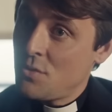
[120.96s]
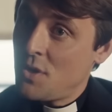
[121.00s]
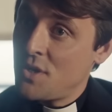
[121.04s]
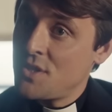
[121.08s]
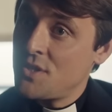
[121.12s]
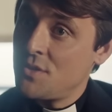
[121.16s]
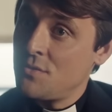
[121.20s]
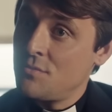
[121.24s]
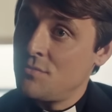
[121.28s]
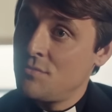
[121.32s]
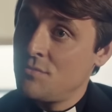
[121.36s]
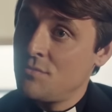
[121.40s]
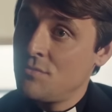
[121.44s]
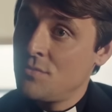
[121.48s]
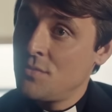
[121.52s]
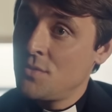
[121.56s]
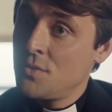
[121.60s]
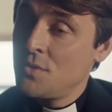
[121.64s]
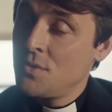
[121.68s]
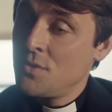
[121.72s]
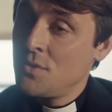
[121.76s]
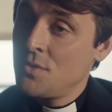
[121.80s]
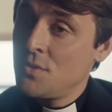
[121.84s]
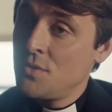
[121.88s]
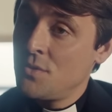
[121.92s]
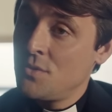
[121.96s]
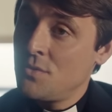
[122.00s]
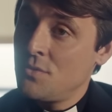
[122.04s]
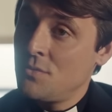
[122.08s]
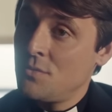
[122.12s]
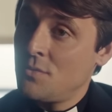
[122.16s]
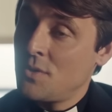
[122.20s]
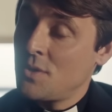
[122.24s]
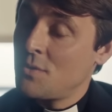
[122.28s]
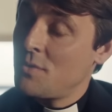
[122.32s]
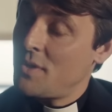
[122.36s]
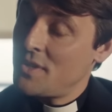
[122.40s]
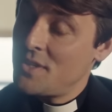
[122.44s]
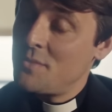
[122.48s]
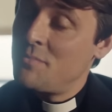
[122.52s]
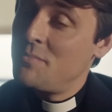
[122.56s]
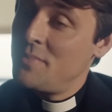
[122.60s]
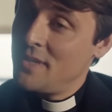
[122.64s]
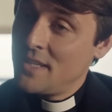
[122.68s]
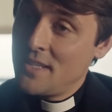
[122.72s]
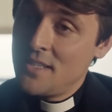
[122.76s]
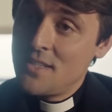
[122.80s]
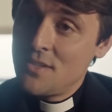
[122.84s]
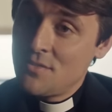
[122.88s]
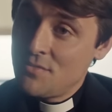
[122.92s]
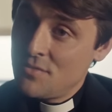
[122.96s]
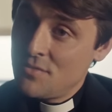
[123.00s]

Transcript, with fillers: Quite a... Well, quite a big